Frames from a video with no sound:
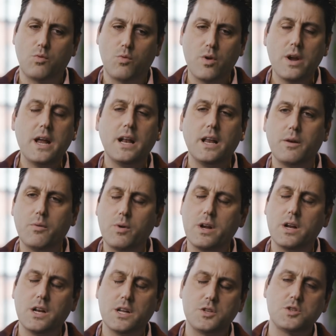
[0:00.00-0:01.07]
to really,
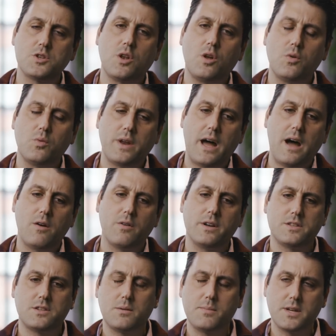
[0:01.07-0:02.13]
really slow down.
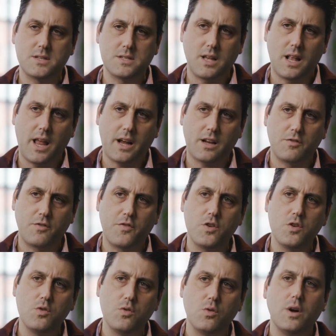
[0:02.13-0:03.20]
And it's going to be a select
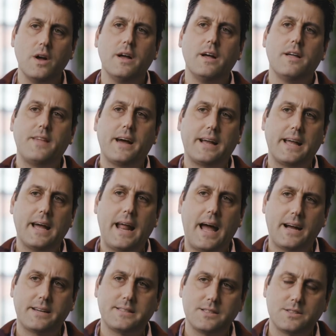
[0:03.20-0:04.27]
few that get
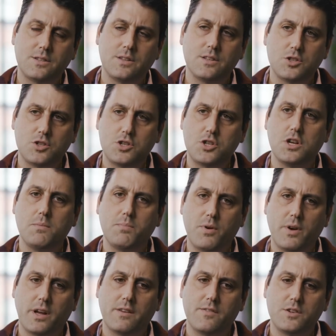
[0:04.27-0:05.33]
access to this cheap
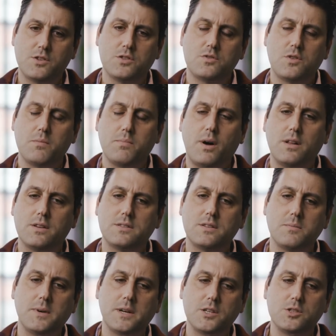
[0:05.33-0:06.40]
or negative interest rate
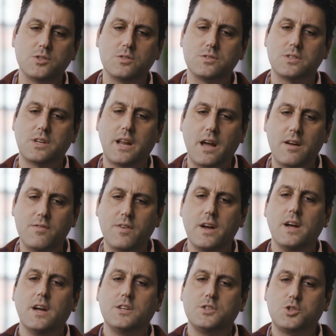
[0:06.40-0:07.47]
policy money. So it's going to have
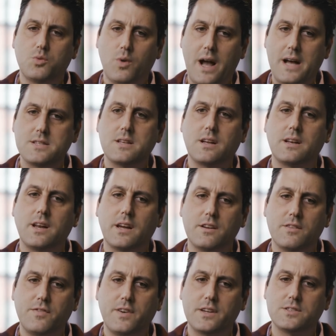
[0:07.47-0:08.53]
drastic
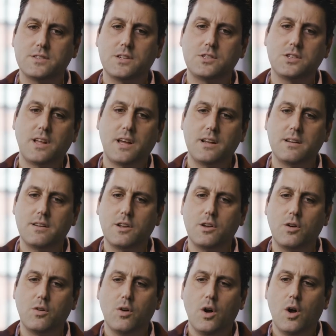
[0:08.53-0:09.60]
negative effects such that, you
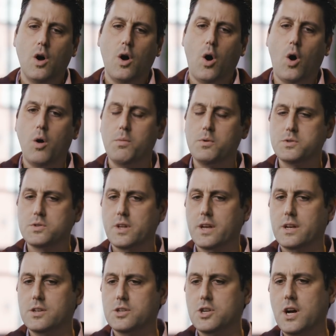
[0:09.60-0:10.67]
know, almost
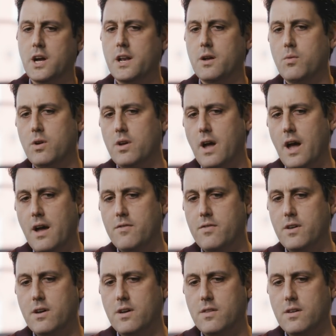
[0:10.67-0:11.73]
like in China where you have
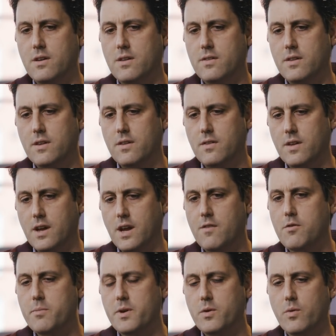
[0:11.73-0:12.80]
the
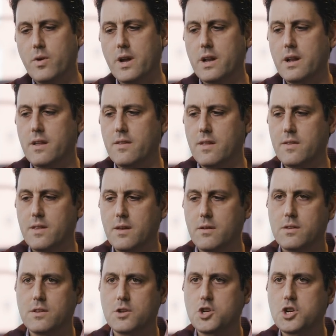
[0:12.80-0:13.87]
government rate and then
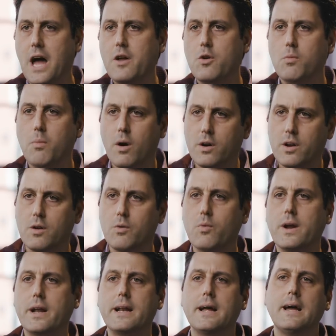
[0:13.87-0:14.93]
the shadow market
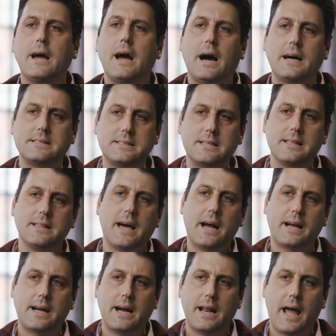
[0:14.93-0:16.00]
rate. I see
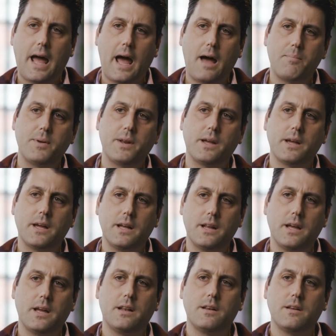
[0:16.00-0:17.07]
that kind of happening
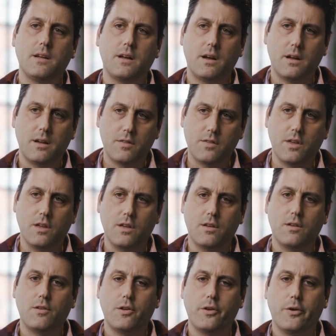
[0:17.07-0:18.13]
in
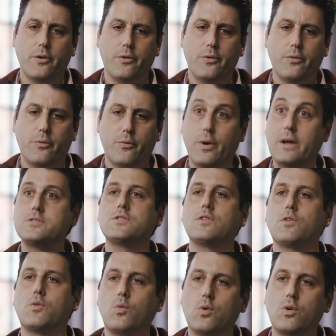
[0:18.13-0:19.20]
the, you know, rest
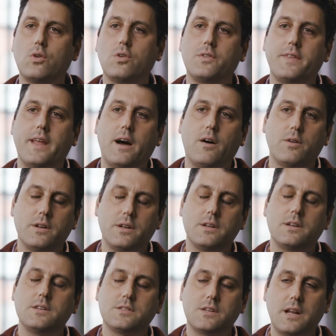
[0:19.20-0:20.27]
of the world now, and
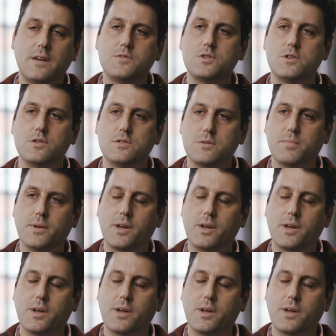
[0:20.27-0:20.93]
it's going to have serious